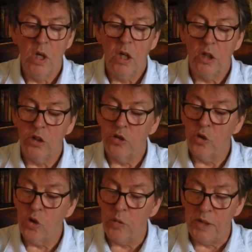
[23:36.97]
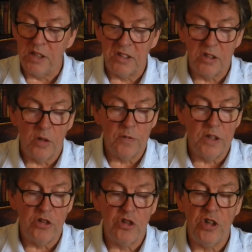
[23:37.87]
and the door being softly
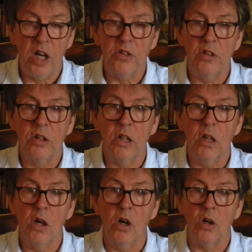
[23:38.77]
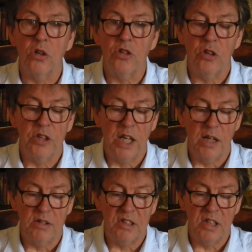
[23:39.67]
shut and locked on the
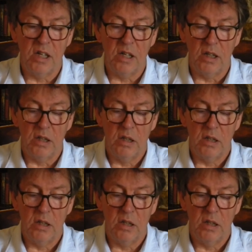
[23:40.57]
outside.